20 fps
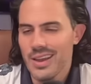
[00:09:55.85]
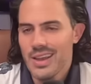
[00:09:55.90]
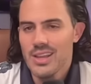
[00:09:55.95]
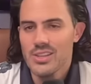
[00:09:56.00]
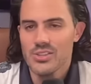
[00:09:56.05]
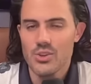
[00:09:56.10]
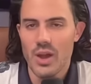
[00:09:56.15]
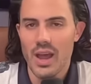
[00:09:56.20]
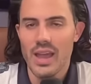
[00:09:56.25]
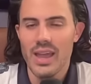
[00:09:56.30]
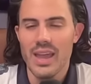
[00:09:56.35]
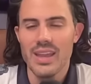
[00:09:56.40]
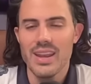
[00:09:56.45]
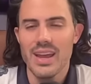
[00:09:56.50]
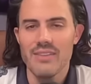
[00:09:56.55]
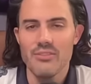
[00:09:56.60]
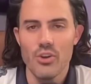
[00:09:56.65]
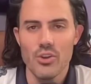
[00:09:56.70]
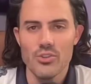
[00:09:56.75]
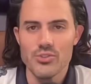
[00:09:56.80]
So, and
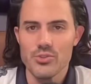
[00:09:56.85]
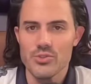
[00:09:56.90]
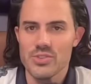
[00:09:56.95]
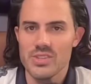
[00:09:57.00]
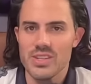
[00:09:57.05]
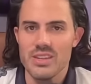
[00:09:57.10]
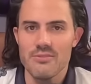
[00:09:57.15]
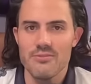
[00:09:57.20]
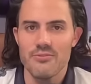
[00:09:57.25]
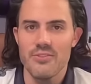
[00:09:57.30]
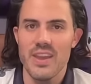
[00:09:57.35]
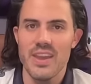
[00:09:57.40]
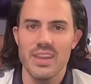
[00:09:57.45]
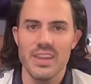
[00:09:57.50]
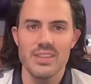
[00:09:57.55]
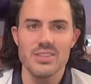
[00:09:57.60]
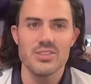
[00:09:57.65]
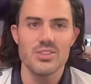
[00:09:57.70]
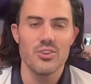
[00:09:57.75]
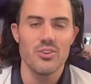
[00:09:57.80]
I've also seen fake
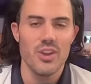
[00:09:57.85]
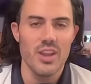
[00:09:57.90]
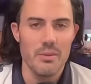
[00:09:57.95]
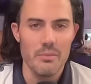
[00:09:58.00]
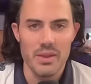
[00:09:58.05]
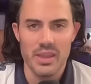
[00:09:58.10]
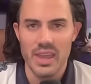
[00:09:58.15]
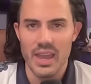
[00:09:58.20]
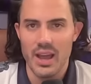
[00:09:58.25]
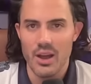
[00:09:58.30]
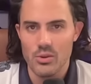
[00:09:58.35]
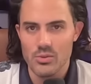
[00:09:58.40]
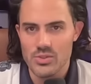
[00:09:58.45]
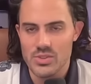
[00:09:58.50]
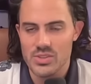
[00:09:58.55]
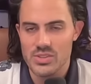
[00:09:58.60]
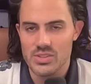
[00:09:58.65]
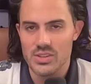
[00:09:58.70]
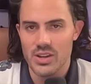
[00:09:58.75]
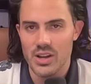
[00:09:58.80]
Instagram
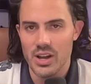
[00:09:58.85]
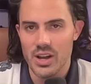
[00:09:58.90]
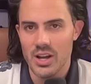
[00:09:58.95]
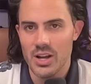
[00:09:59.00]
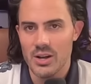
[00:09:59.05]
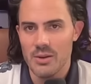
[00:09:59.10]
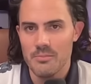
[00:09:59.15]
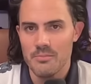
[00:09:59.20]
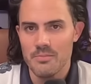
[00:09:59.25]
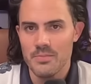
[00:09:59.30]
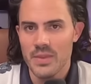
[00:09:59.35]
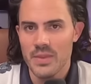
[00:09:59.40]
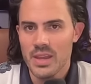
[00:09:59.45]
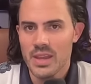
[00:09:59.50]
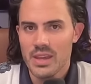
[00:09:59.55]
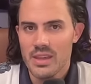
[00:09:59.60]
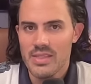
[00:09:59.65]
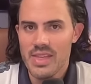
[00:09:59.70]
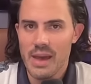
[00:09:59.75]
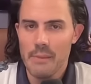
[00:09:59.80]
accounts
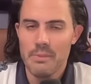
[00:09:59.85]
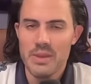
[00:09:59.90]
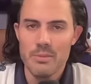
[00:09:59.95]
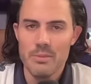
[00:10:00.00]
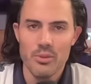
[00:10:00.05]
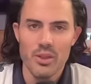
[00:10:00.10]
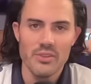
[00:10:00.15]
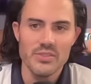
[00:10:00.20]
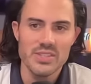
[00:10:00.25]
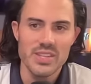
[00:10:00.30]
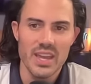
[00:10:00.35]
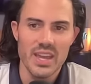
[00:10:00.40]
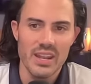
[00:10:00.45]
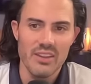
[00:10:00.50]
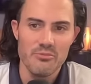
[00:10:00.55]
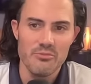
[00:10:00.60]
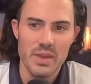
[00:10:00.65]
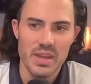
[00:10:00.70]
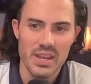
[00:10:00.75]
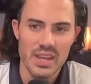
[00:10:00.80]
that people have said
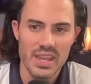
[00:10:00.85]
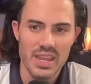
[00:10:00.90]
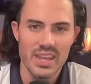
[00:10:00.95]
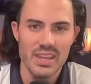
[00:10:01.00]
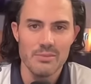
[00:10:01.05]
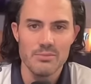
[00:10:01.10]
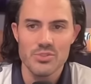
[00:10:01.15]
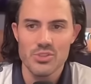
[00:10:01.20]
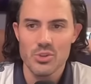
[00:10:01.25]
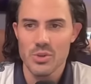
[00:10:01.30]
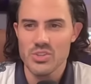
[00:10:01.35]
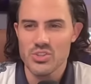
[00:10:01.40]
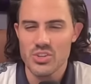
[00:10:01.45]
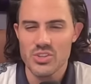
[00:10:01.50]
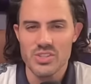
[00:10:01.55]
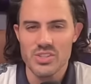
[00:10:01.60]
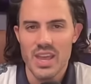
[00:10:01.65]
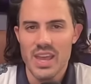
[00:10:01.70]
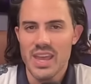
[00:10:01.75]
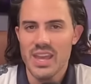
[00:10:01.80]
have been him. So it's
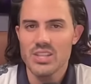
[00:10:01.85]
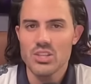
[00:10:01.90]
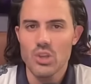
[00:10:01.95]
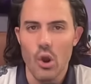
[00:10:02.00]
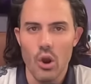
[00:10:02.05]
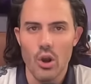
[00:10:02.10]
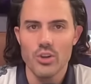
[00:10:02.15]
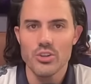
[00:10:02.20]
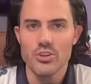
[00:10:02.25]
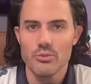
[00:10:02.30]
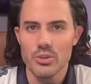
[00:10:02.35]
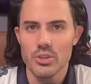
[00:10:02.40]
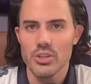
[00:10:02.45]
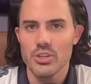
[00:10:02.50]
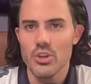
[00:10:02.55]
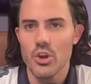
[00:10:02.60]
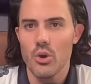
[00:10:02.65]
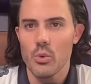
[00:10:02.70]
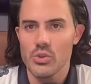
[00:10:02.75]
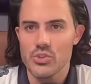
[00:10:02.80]
just, it's hard to really
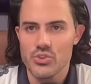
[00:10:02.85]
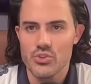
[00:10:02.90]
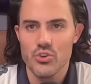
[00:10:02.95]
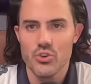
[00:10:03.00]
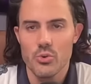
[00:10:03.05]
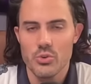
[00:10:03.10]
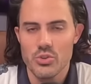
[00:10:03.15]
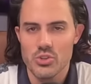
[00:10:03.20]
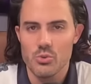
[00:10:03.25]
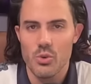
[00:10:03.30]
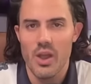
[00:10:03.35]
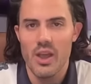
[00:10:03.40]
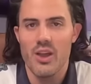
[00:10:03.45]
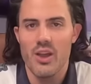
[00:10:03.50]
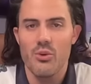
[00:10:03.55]
know what's true, which is why I